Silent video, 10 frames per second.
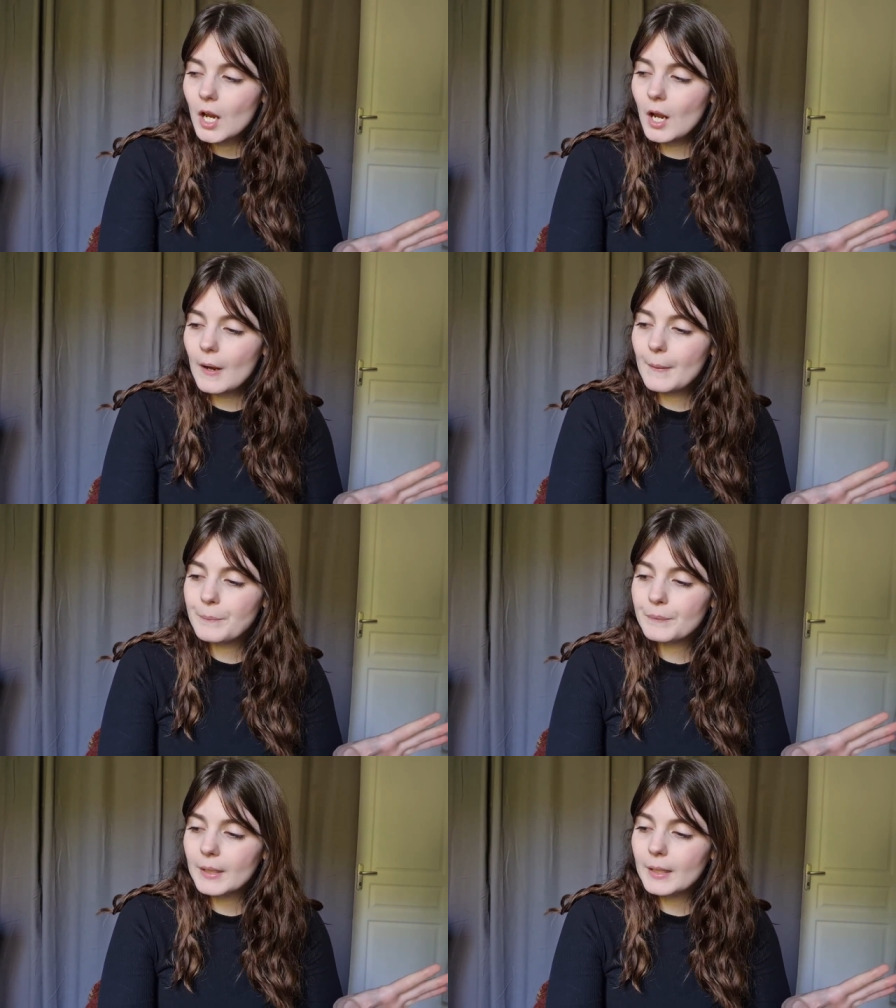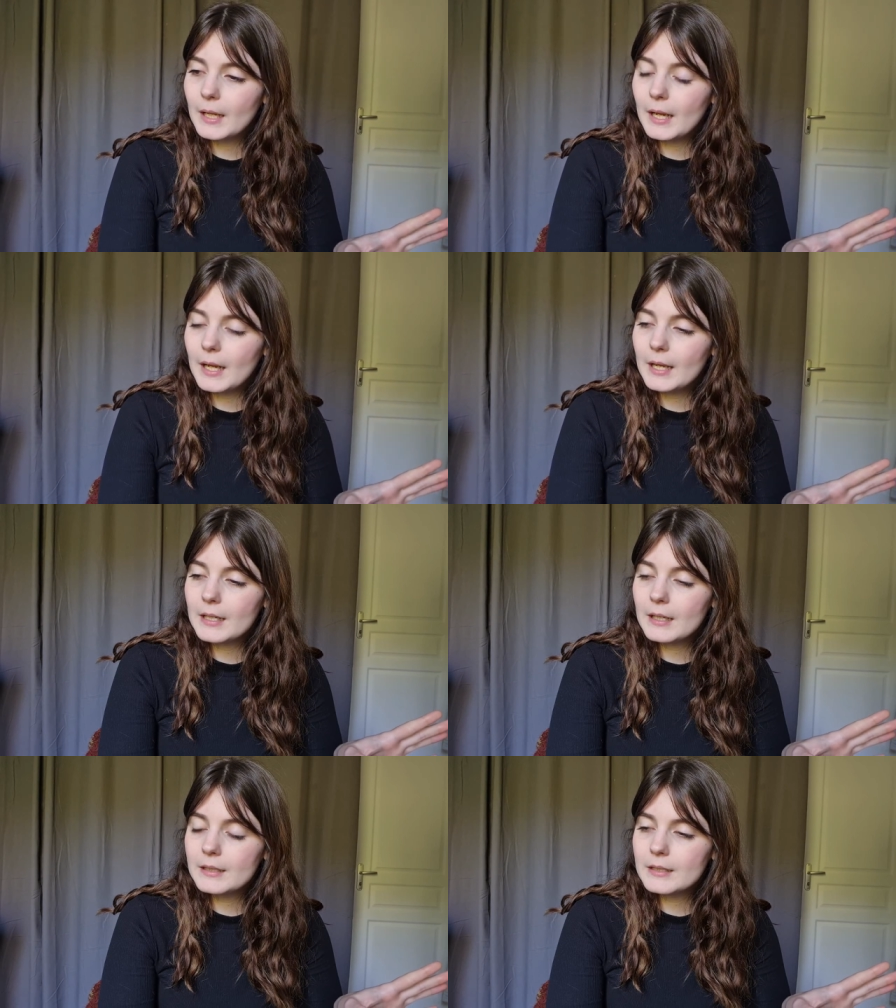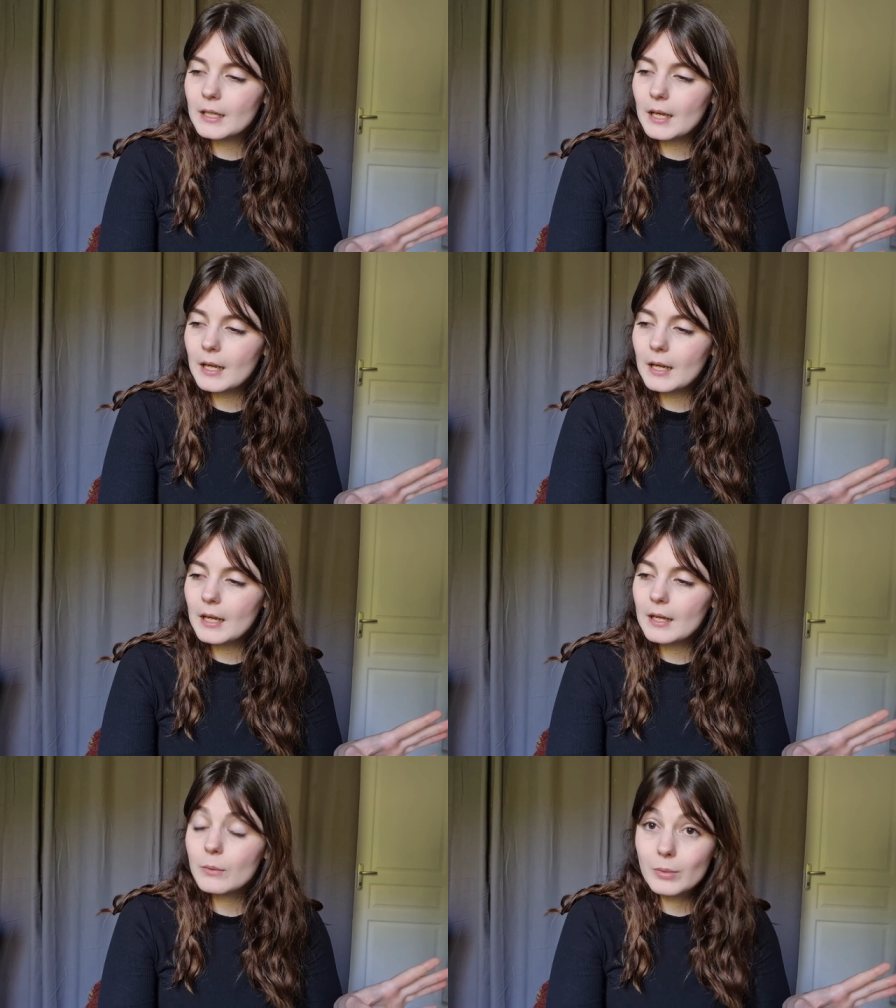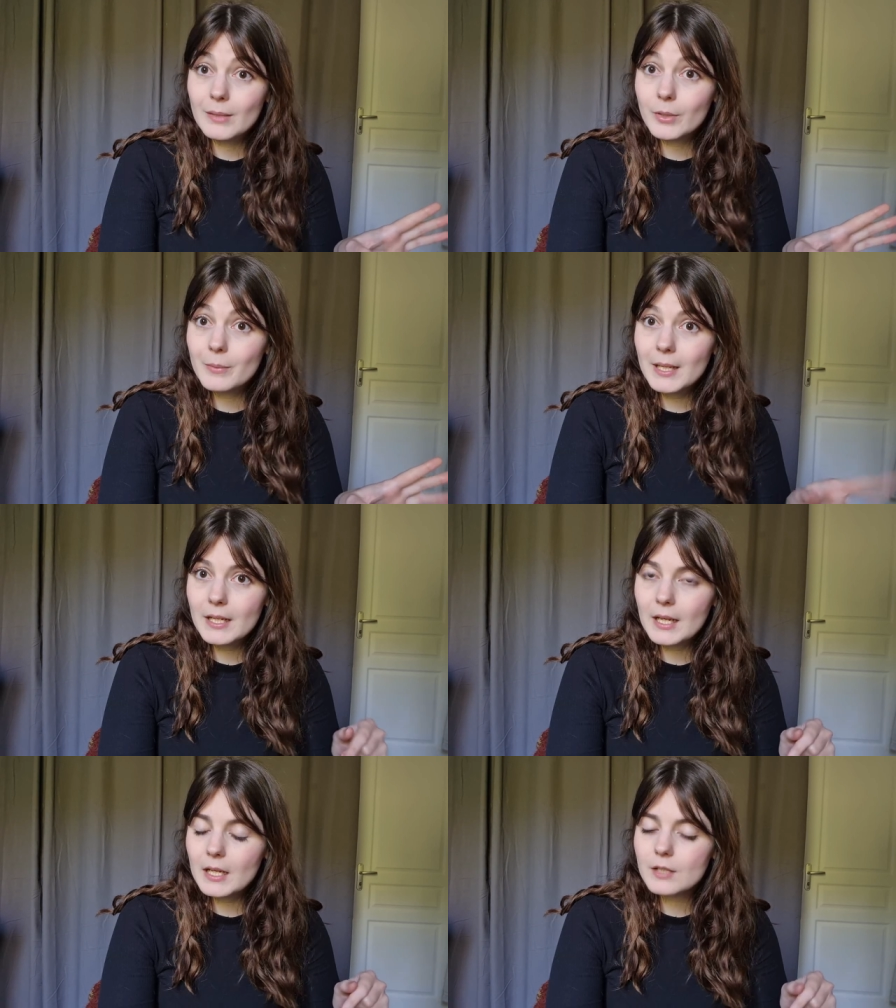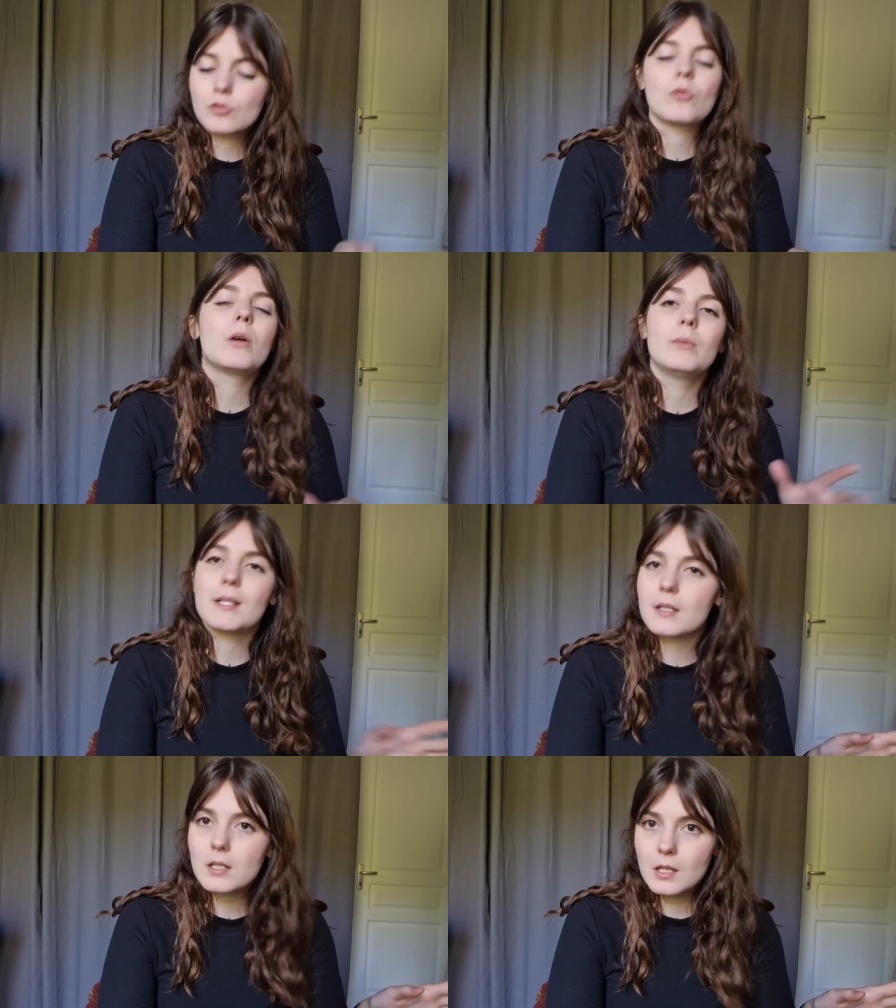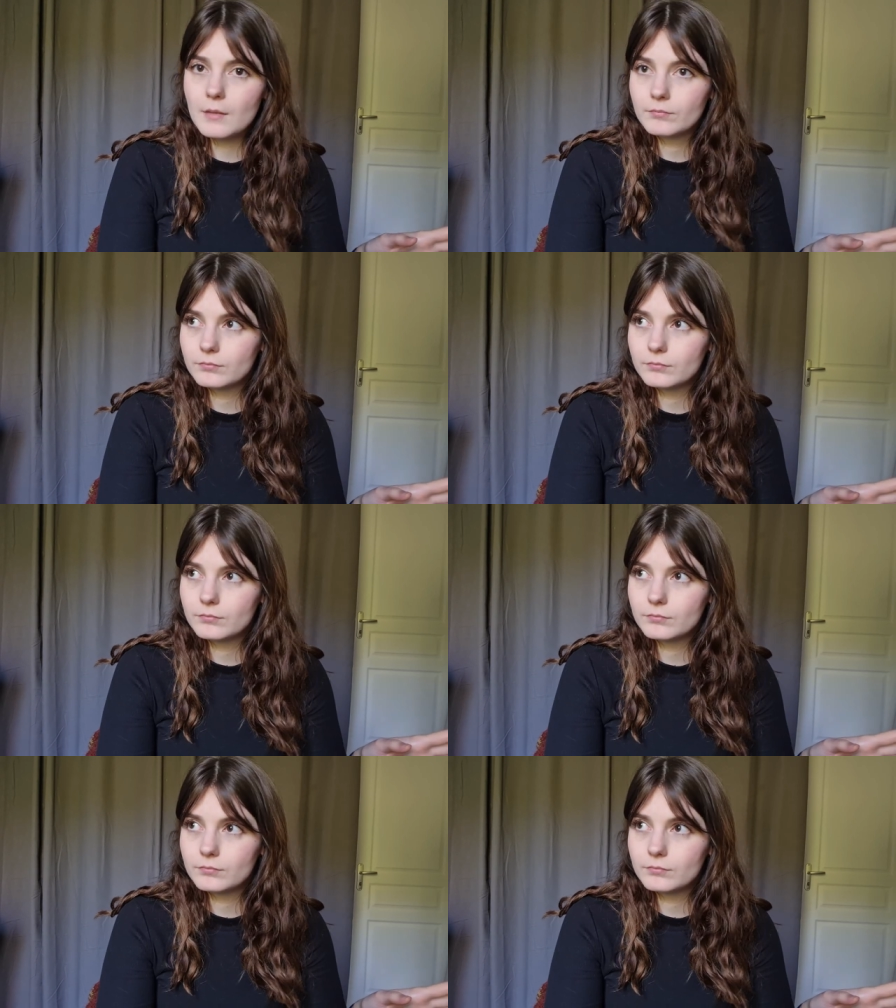And I really want to make it. And so I will see